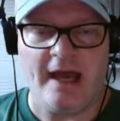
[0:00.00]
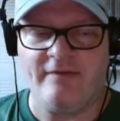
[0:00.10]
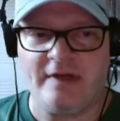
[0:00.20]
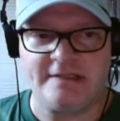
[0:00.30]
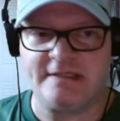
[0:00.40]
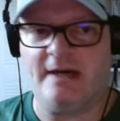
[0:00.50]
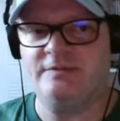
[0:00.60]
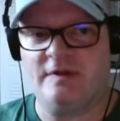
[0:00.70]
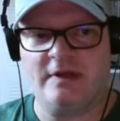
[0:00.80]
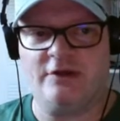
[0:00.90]
And then it's
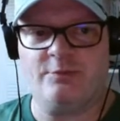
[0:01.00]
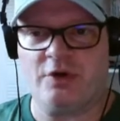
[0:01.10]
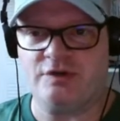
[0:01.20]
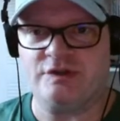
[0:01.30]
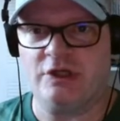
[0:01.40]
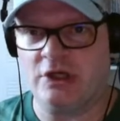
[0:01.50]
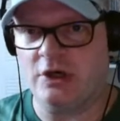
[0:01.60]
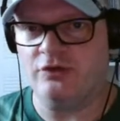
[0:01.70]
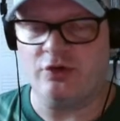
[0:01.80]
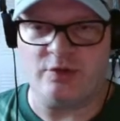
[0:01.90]
up to the other person to
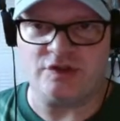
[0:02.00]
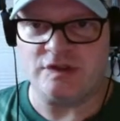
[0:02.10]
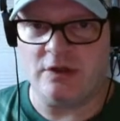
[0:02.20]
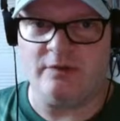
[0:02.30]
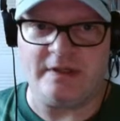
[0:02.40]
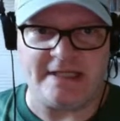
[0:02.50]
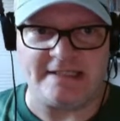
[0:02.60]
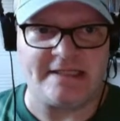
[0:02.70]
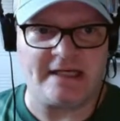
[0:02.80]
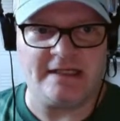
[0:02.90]
go through and slowly
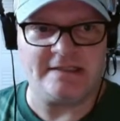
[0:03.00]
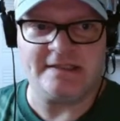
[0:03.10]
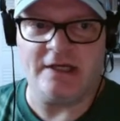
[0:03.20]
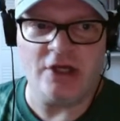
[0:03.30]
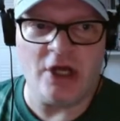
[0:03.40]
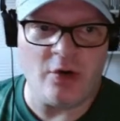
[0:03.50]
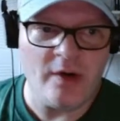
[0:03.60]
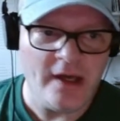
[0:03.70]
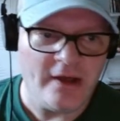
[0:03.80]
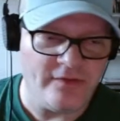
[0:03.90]
dissect it and say,
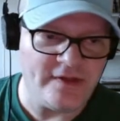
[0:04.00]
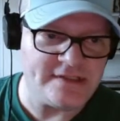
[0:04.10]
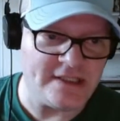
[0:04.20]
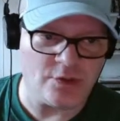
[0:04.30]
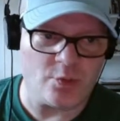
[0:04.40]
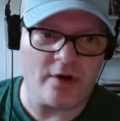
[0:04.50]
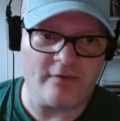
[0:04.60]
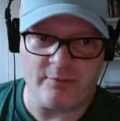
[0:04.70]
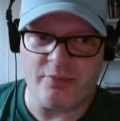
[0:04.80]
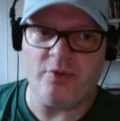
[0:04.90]
no, this doesn't
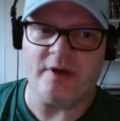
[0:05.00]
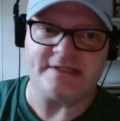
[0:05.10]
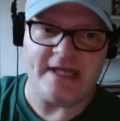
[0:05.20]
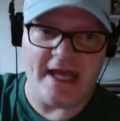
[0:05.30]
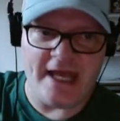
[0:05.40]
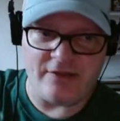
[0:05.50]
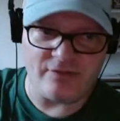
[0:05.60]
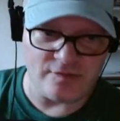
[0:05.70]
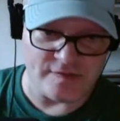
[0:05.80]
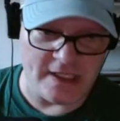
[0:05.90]
work for points A
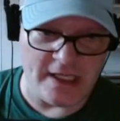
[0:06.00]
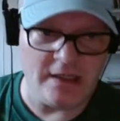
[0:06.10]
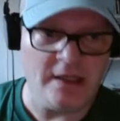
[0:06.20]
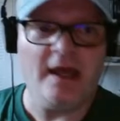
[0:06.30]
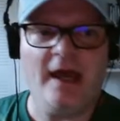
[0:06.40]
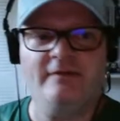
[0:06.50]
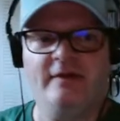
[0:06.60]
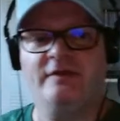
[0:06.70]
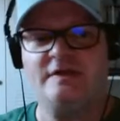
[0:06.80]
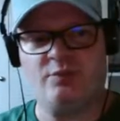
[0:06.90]
through Z. And
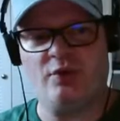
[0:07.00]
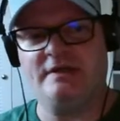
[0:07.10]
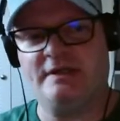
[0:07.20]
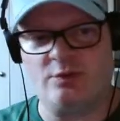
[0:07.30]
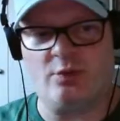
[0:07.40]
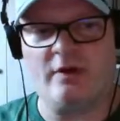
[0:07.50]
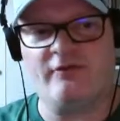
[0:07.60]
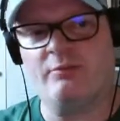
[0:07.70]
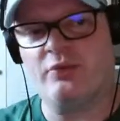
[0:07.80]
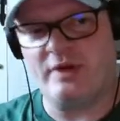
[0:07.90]
then this point doesn't work
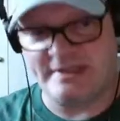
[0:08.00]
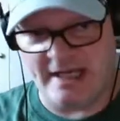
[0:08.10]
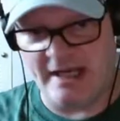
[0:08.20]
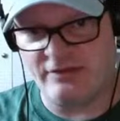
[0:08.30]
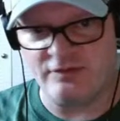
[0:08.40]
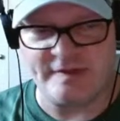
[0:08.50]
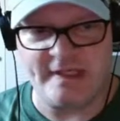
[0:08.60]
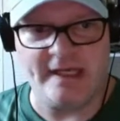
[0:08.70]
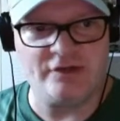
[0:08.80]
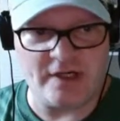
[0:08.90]
for points A through
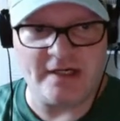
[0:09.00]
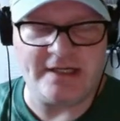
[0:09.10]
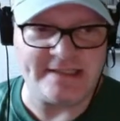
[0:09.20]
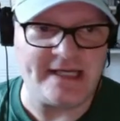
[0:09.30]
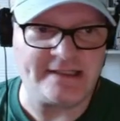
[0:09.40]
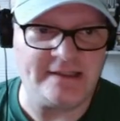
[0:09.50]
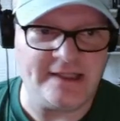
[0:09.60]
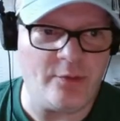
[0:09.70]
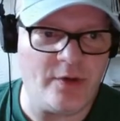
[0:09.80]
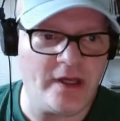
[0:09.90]
Z, and try to dissect it
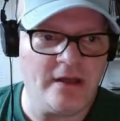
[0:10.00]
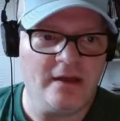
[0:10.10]
that way.